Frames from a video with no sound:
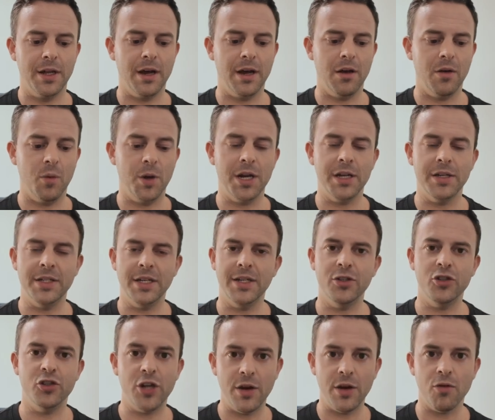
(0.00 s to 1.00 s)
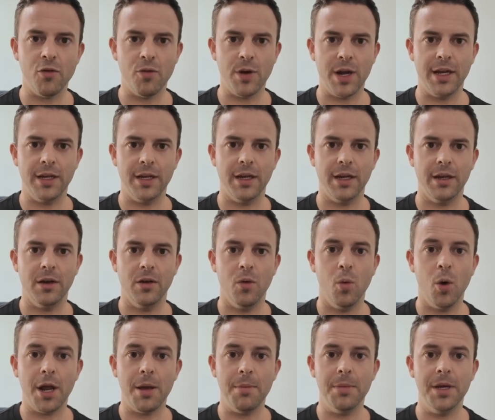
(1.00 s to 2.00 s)
Now, when I say general ranking,
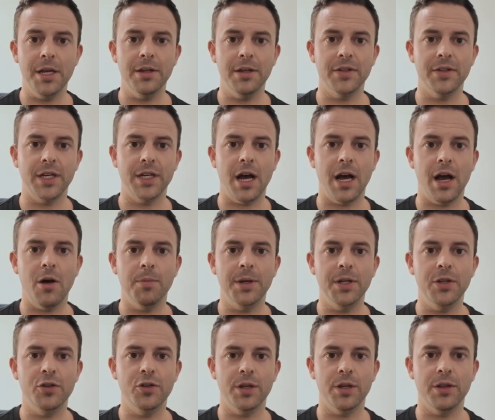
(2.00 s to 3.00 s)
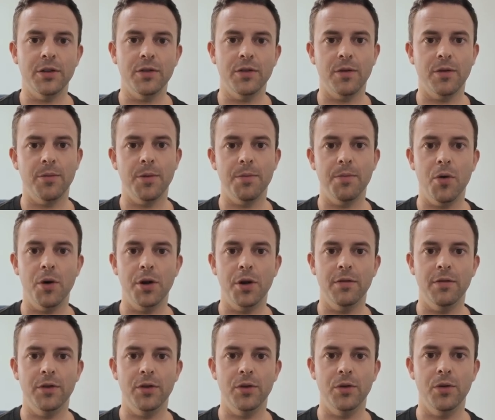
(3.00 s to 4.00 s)
what I mean is that I'll be doing this from a
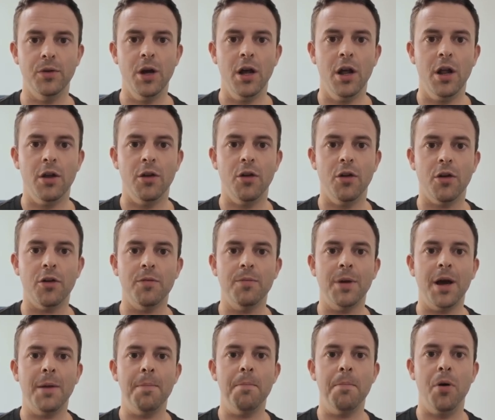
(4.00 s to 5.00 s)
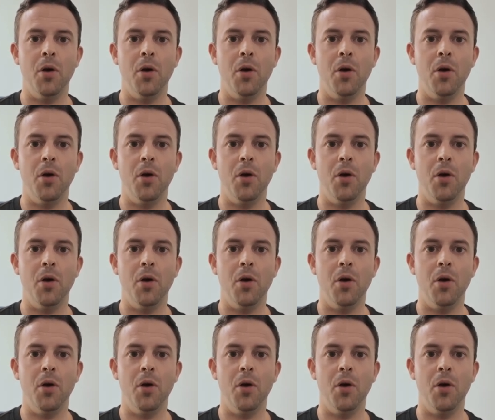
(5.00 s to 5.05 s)
point of view not of my